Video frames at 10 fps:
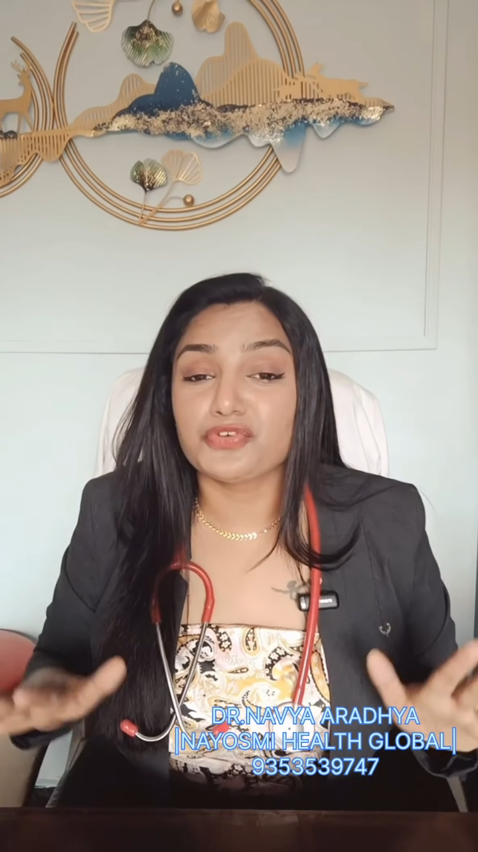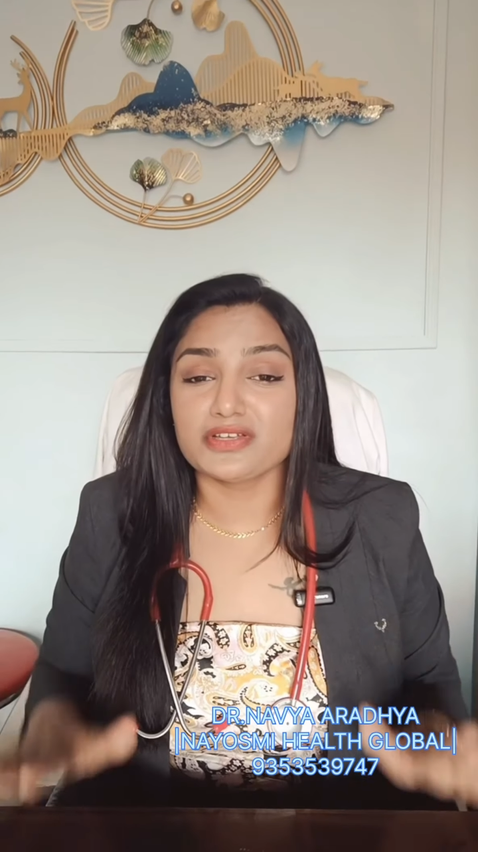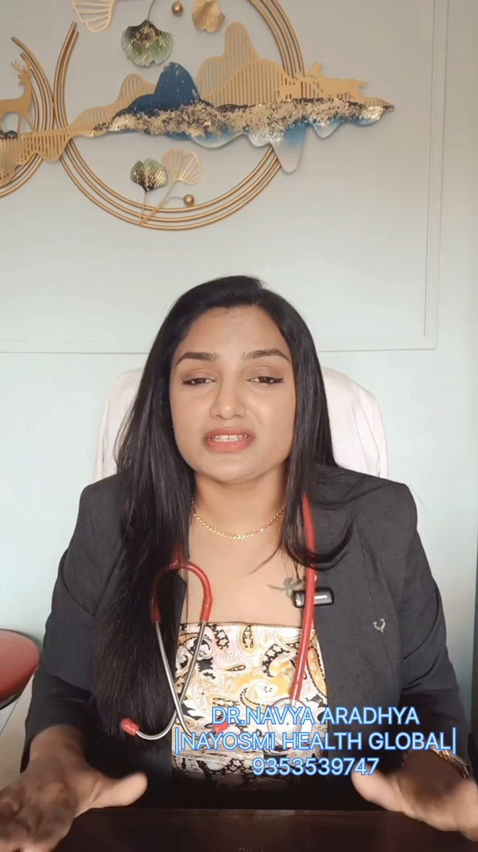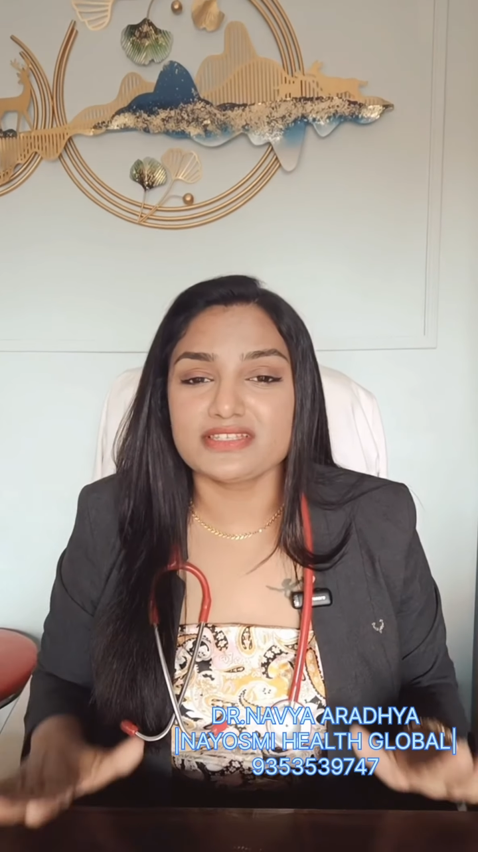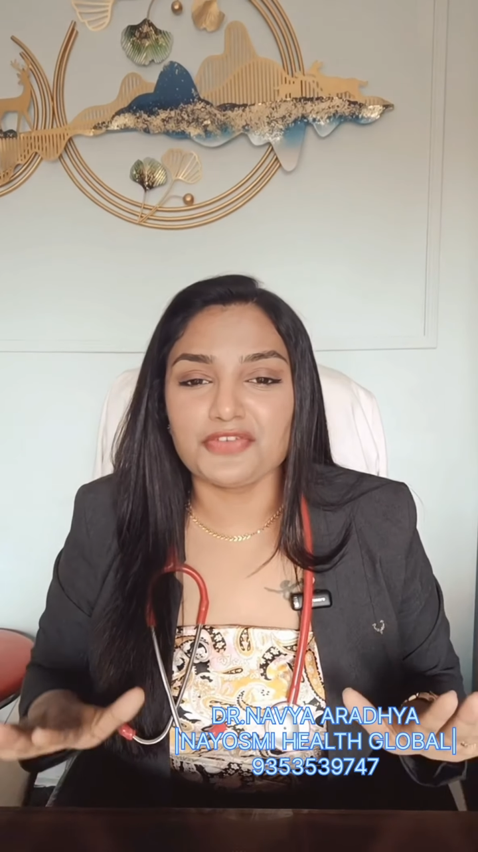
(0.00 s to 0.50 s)

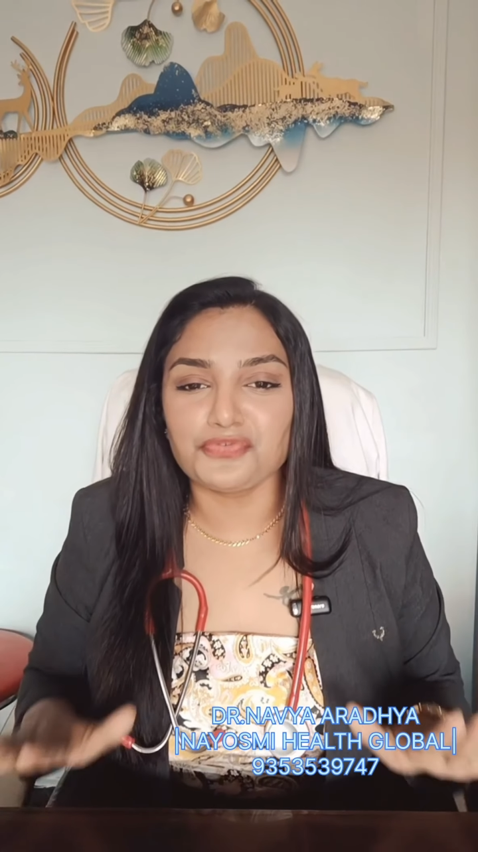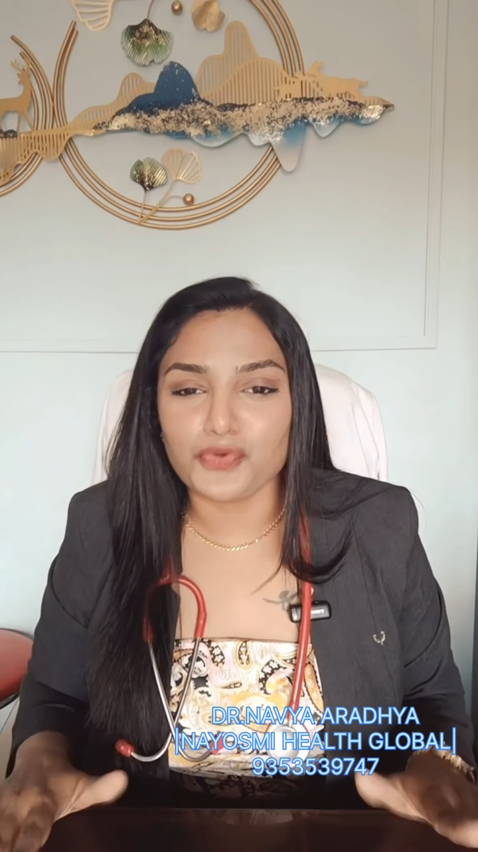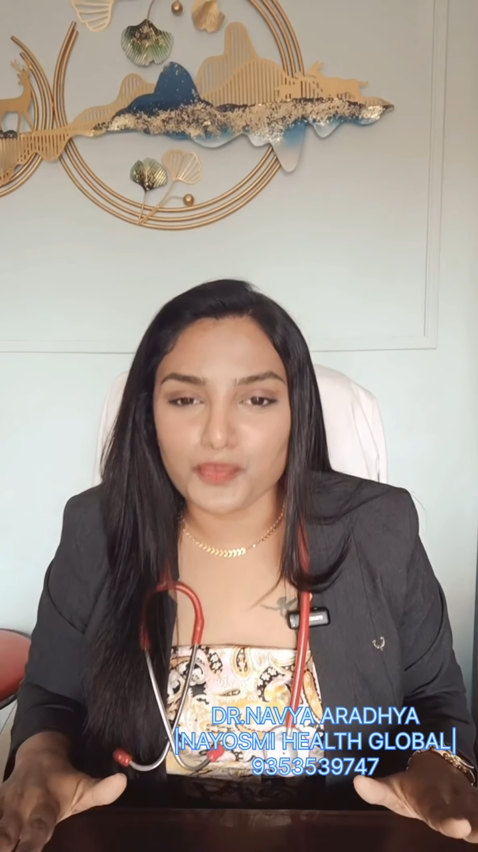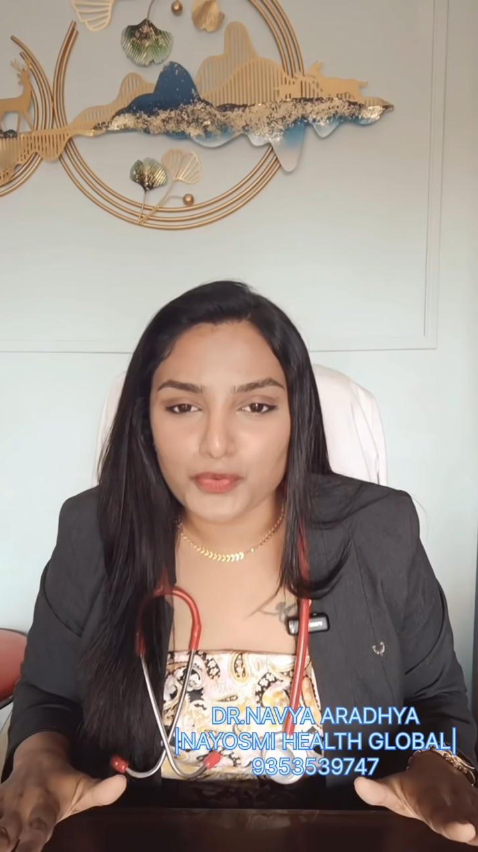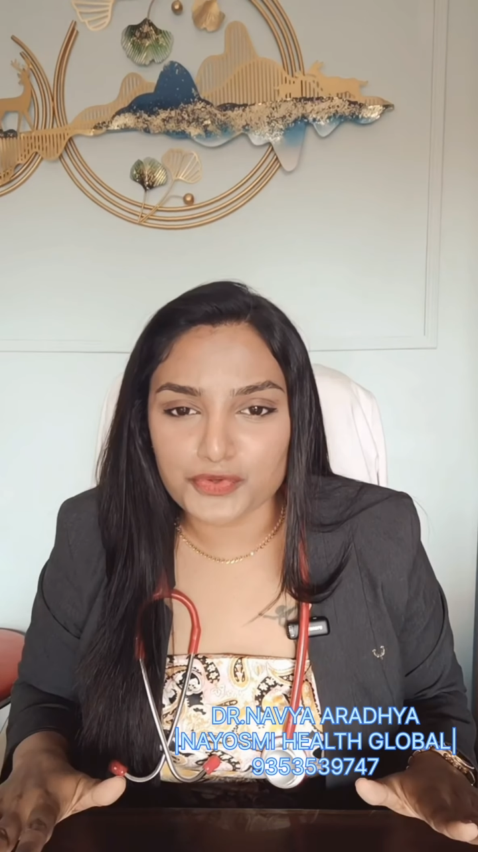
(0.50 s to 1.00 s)
First and
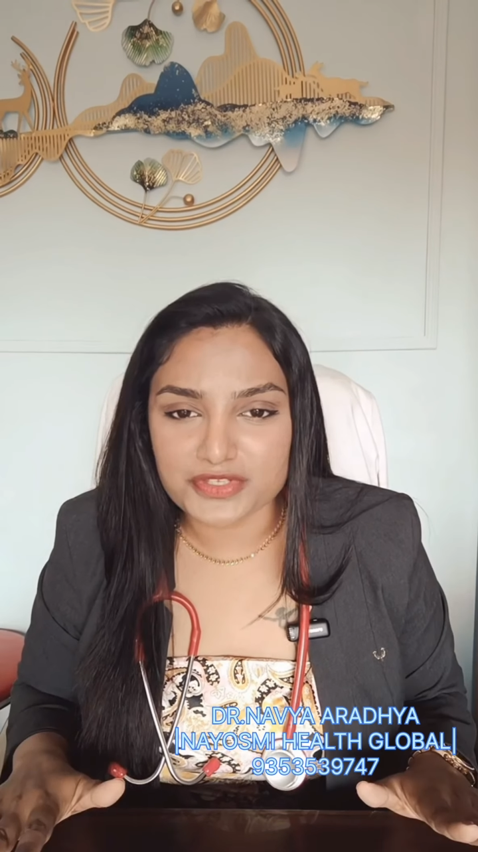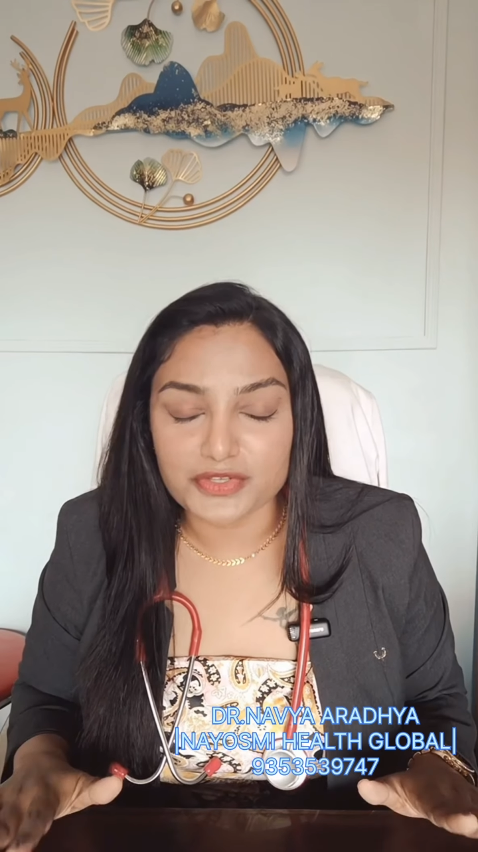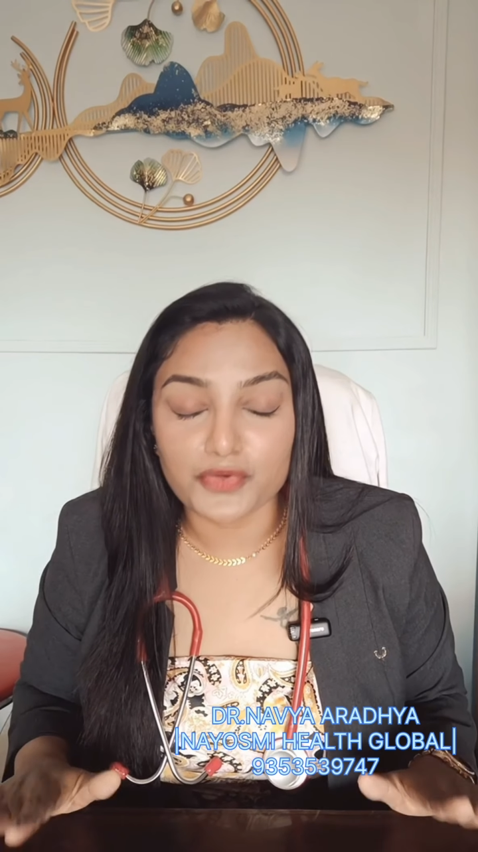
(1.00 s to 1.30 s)
foremost,